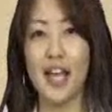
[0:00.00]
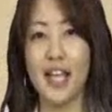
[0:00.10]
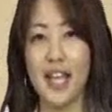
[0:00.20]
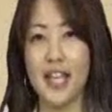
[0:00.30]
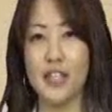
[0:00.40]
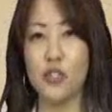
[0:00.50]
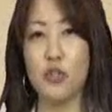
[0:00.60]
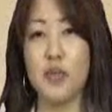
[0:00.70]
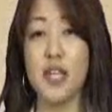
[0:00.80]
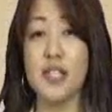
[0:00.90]
is
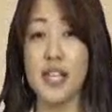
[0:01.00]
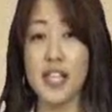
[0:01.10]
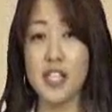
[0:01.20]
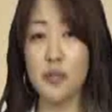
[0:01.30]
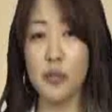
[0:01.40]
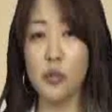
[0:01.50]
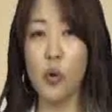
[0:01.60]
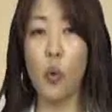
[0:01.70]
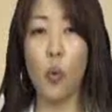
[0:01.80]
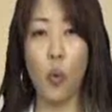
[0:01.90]
to be a sensible